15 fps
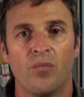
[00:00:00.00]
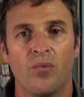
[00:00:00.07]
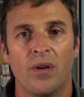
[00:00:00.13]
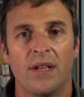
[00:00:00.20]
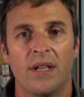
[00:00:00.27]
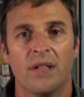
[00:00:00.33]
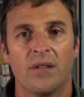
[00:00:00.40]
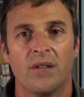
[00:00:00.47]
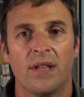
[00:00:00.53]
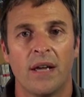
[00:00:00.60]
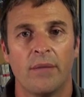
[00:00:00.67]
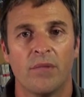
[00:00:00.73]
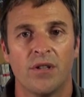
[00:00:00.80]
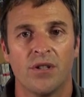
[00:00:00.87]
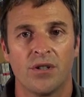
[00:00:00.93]
to building the
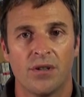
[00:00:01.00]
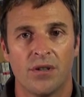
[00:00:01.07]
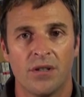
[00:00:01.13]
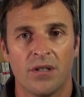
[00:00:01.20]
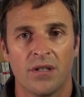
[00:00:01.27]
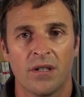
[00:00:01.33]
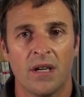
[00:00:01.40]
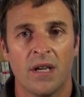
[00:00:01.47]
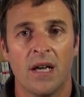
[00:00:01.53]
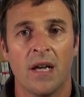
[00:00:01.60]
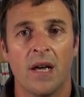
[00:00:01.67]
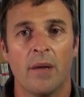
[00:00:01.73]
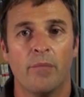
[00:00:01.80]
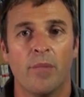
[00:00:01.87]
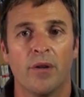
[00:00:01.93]
dimensions,
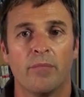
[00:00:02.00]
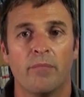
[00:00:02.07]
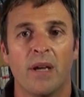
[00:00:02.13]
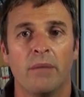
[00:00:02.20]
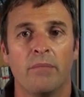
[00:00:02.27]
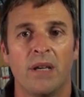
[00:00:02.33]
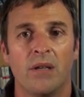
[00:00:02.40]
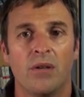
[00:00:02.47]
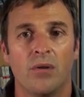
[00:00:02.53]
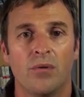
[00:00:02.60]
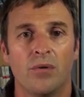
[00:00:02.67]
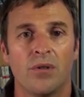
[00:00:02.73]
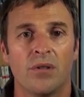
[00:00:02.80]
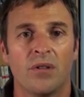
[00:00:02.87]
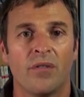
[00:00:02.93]
but may be
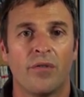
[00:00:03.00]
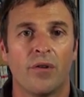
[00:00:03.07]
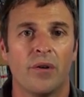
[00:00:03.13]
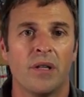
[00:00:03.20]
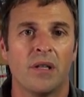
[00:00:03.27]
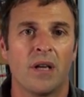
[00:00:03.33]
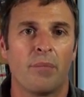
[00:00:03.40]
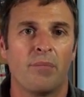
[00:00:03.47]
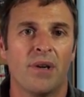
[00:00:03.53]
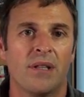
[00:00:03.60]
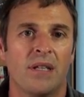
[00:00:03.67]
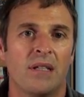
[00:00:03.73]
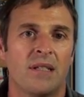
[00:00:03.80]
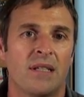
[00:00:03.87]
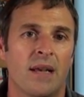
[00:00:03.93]
used for
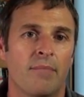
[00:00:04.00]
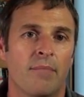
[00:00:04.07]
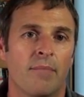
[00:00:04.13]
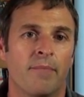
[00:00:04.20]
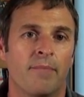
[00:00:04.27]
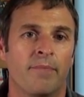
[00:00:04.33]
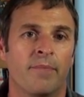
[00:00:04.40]
interpreting them.